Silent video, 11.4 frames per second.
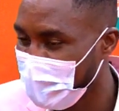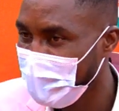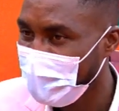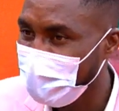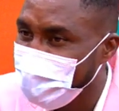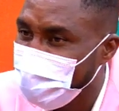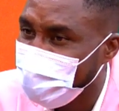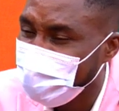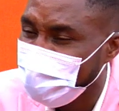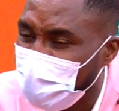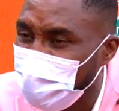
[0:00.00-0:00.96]
enti
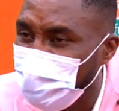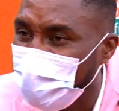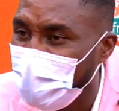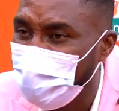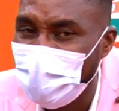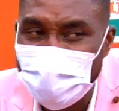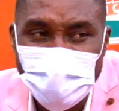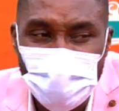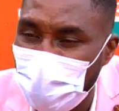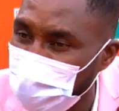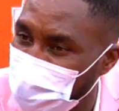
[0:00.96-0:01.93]
se se be be man
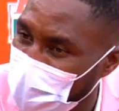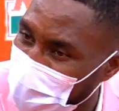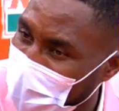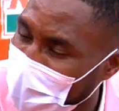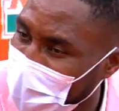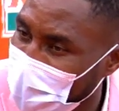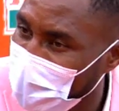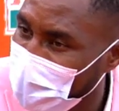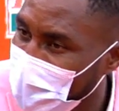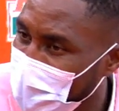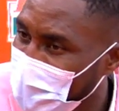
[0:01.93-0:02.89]
se won pewa
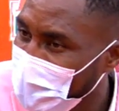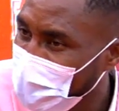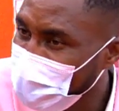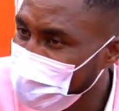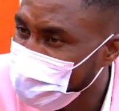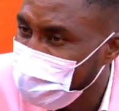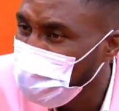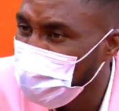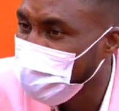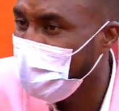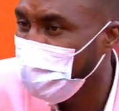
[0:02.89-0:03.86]
enti
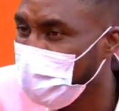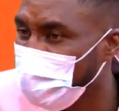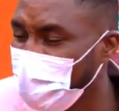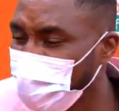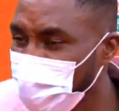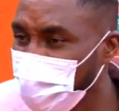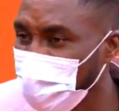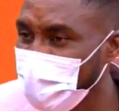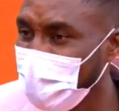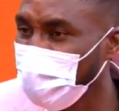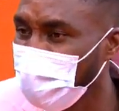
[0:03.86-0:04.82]
unya be man fofuro
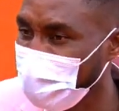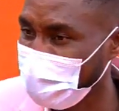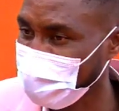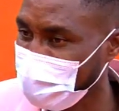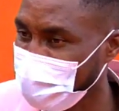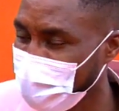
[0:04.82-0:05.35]
bia o wiase